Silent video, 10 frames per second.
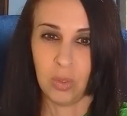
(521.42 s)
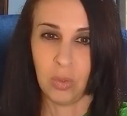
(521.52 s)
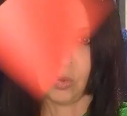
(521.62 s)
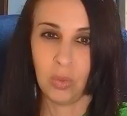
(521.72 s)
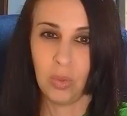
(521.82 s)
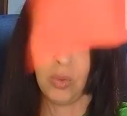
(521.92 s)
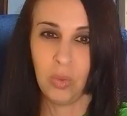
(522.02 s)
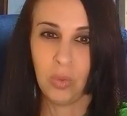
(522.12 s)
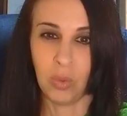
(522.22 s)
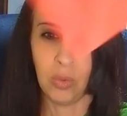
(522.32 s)
Do, do,
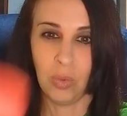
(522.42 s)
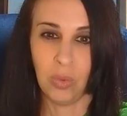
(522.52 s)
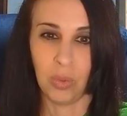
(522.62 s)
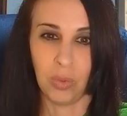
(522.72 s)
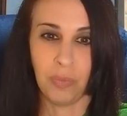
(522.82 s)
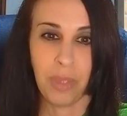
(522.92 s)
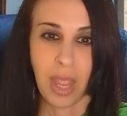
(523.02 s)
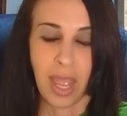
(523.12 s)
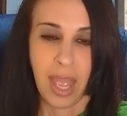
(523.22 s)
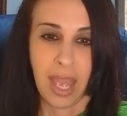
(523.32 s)
do, do.
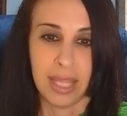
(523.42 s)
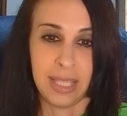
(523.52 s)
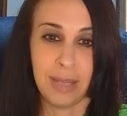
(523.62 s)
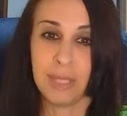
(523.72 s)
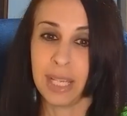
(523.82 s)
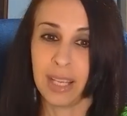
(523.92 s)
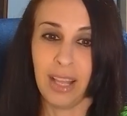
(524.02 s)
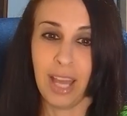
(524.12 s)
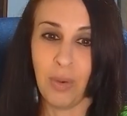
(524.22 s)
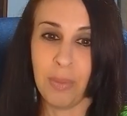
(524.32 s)
Seems like a
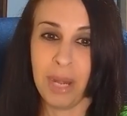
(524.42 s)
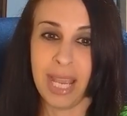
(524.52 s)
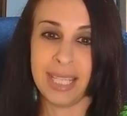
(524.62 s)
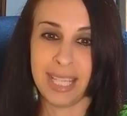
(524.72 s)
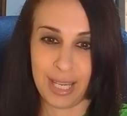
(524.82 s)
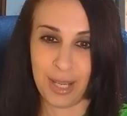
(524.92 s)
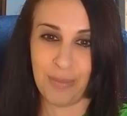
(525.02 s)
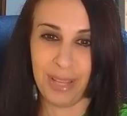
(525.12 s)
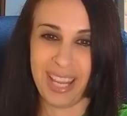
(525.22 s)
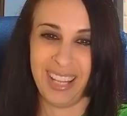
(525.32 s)
lot of women I date
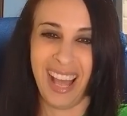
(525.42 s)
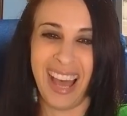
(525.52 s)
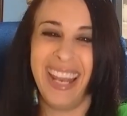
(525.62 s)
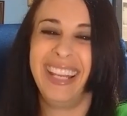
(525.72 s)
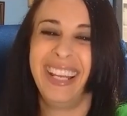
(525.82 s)
complain a lot.